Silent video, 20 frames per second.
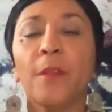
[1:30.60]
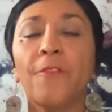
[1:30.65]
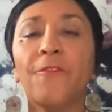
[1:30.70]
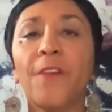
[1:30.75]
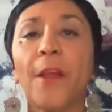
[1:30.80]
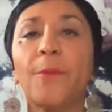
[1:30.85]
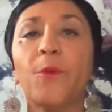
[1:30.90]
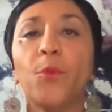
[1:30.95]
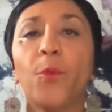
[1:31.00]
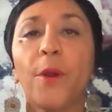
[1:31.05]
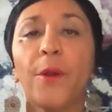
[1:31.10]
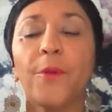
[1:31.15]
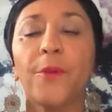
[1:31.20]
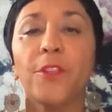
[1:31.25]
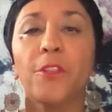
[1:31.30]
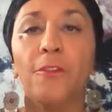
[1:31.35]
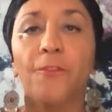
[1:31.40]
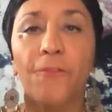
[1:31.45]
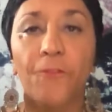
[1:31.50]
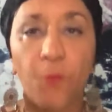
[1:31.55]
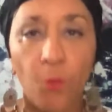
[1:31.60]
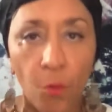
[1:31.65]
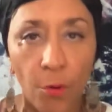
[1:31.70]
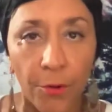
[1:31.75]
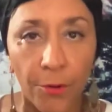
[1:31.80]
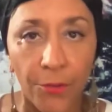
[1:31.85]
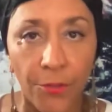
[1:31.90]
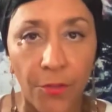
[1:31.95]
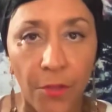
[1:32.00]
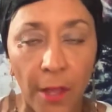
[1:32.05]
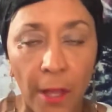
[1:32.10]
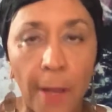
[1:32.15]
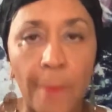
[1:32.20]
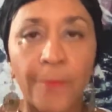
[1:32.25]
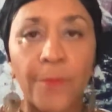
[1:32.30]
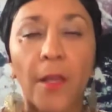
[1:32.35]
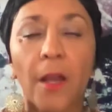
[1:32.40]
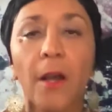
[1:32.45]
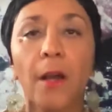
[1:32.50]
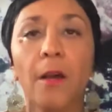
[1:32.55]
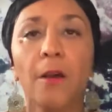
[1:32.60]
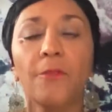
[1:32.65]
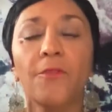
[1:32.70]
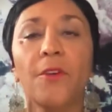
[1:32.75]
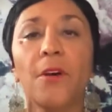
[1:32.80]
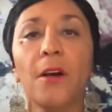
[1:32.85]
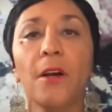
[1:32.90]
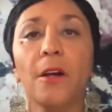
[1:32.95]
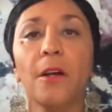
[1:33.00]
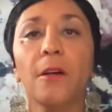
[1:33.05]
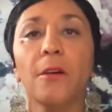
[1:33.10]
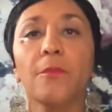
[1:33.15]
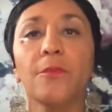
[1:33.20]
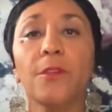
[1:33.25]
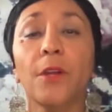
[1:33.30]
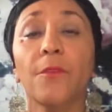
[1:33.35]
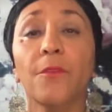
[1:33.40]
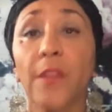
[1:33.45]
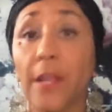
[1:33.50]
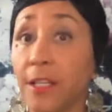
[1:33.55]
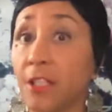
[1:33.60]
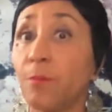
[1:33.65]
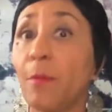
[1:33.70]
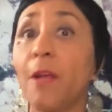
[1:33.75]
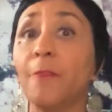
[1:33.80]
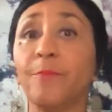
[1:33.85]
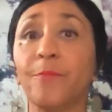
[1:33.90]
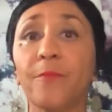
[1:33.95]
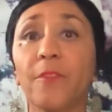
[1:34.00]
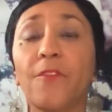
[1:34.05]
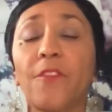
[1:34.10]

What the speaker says: February the 4th of next month.